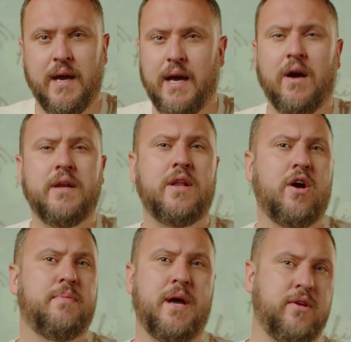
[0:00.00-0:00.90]
And I don't
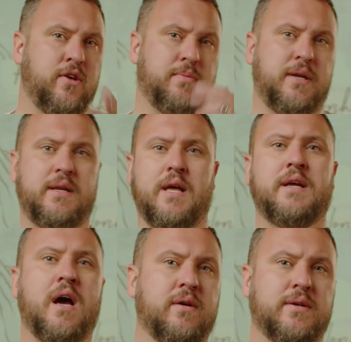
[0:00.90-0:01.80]
know about you, but in our
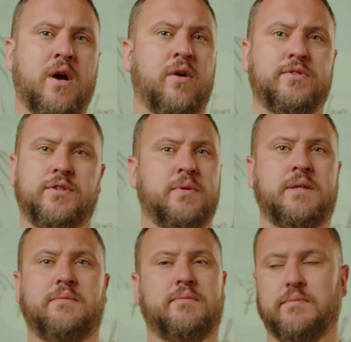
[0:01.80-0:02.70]
current culture,
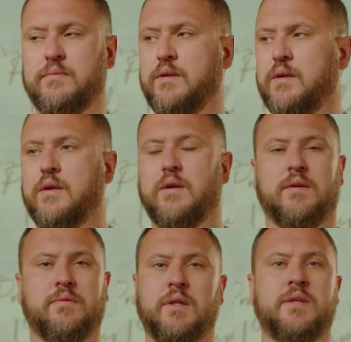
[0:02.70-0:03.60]
we
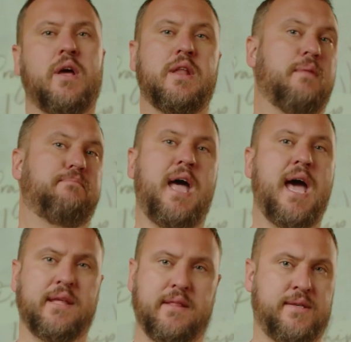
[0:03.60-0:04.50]
really don't
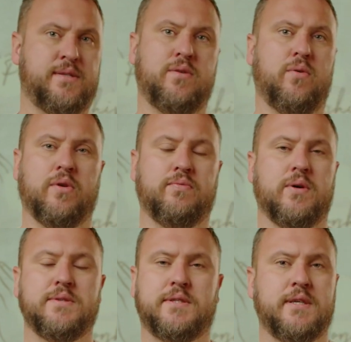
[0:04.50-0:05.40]
unpack this thought of
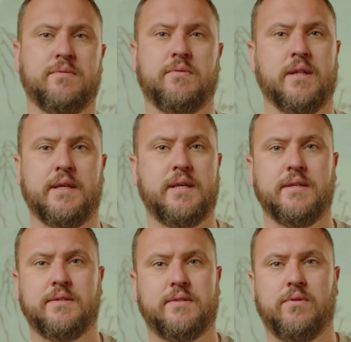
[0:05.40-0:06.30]
what sin really
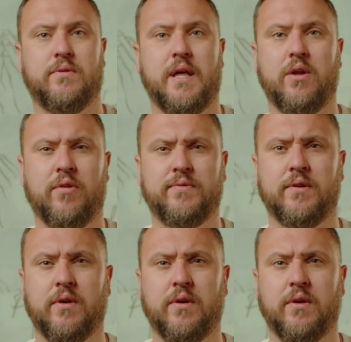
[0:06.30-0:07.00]
is all that often.